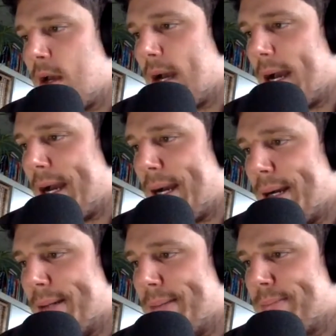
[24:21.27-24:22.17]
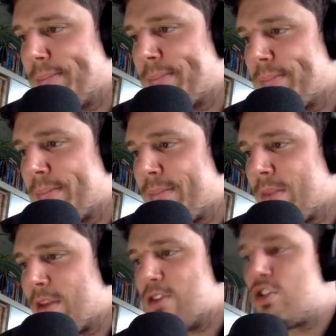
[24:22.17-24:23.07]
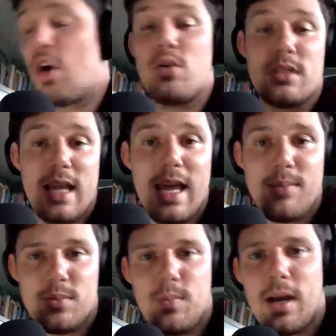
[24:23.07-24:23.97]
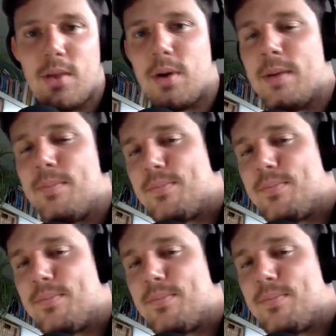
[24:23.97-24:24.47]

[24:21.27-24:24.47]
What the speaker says: Yeah. Joe's names, by the way.